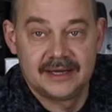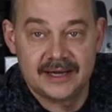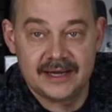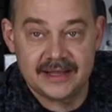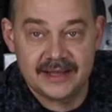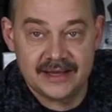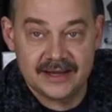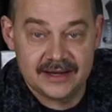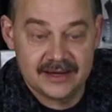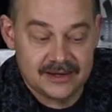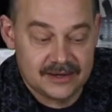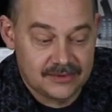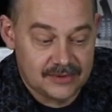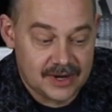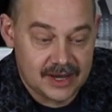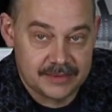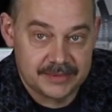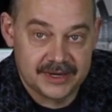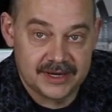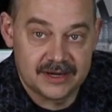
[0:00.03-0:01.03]
Hi there,
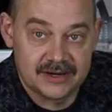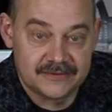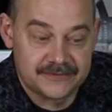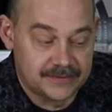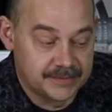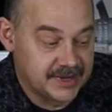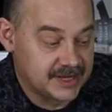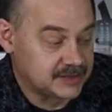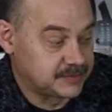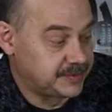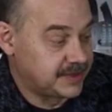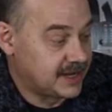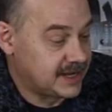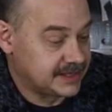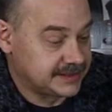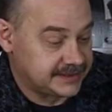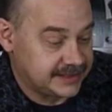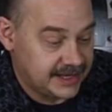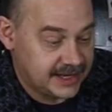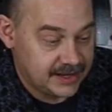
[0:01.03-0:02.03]
Robin here from Expert
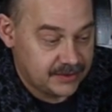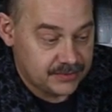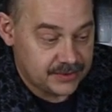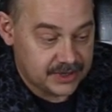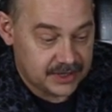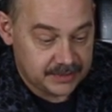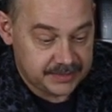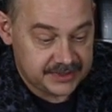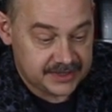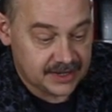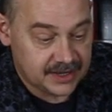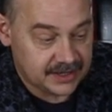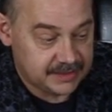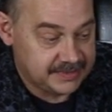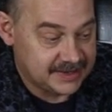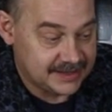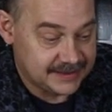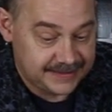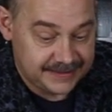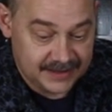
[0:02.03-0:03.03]
Island. Today we're going to be talking
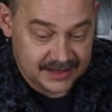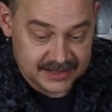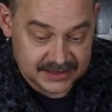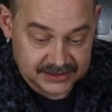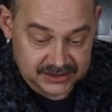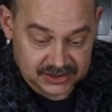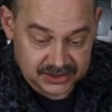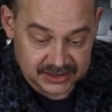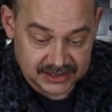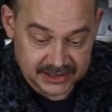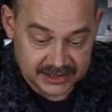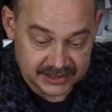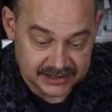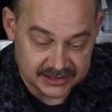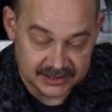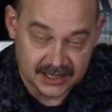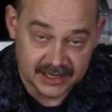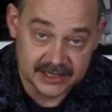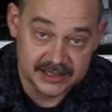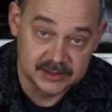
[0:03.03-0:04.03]
about this.
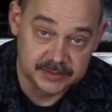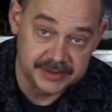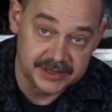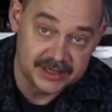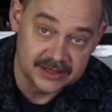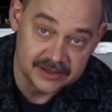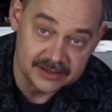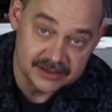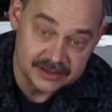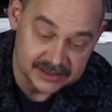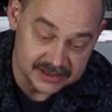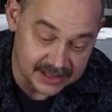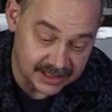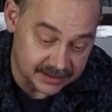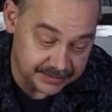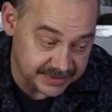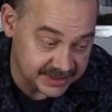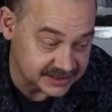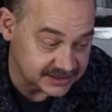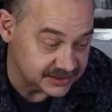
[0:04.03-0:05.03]
It's not a speaker, it's not
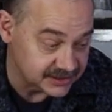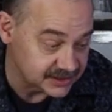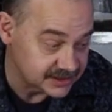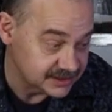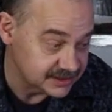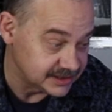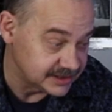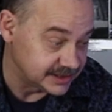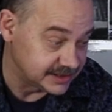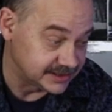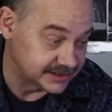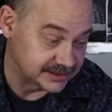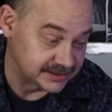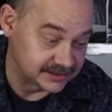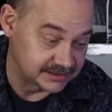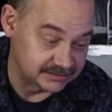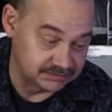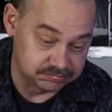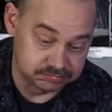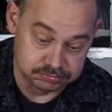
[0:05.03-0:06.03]
a mixer,
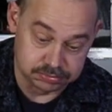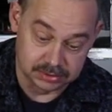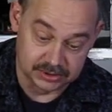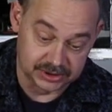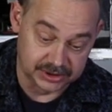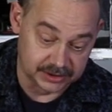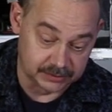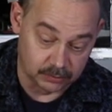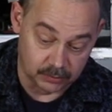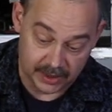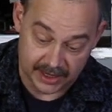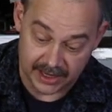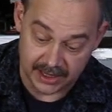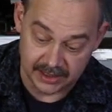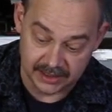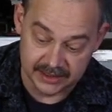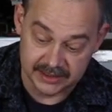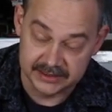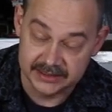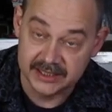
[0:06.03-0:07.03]
it's,
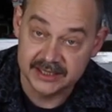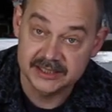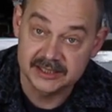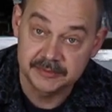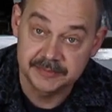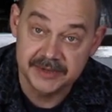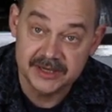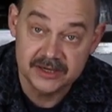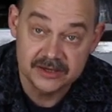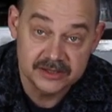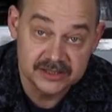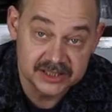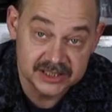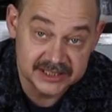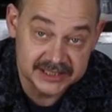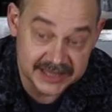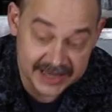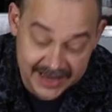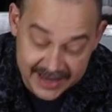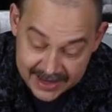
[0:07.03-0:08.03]
well, it's a speaker
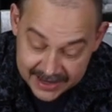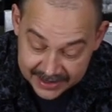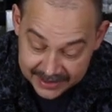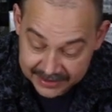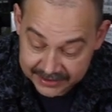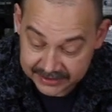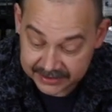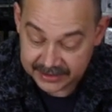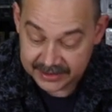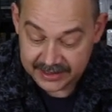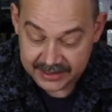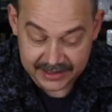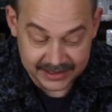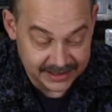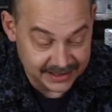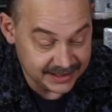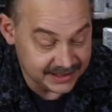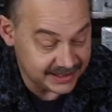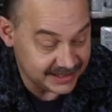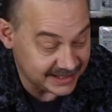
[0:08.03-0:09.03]
stand.
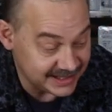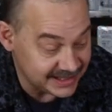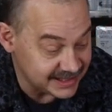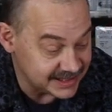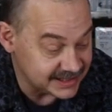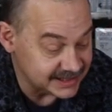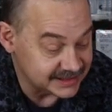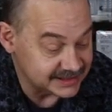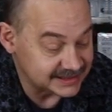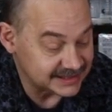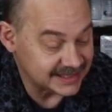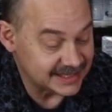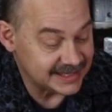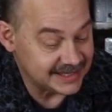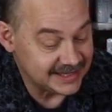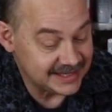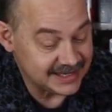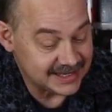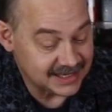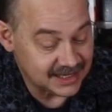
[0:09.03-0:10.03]
It is
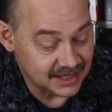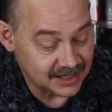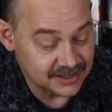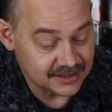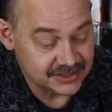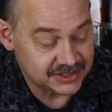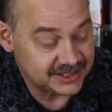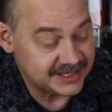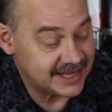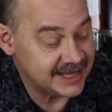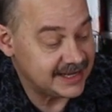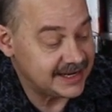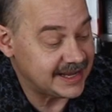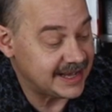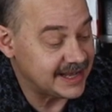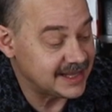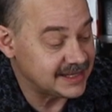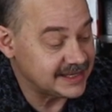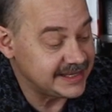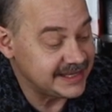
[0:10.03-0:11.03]
the Color Stand
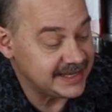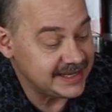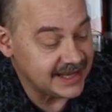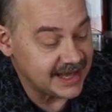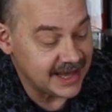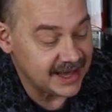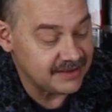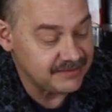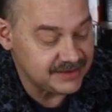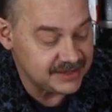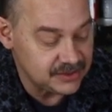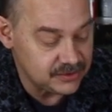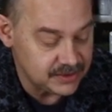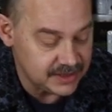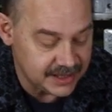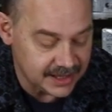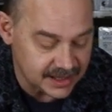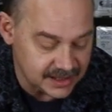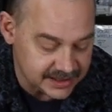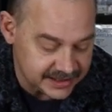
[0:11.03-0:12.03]
L E D, heavy
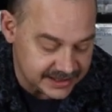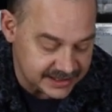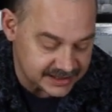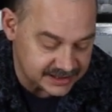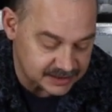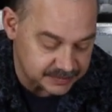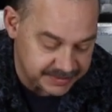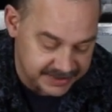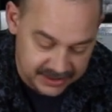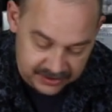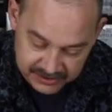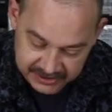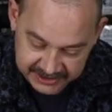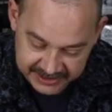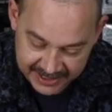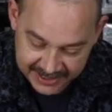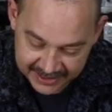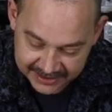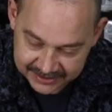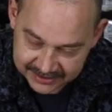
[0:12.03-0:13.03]
duty L E D speaker
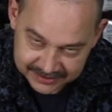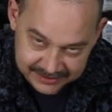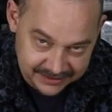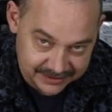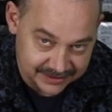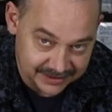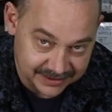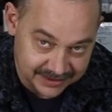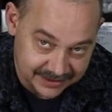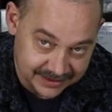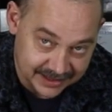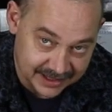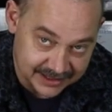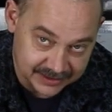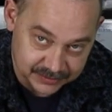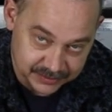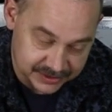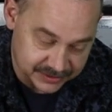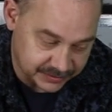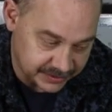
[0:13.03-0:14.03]
stand.
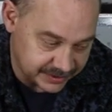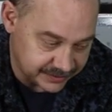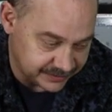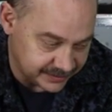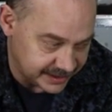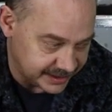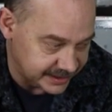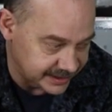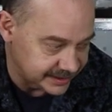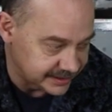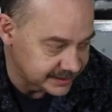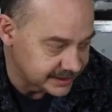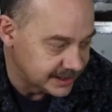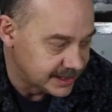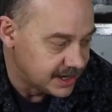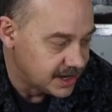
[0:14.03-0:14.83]
That's what's written right here.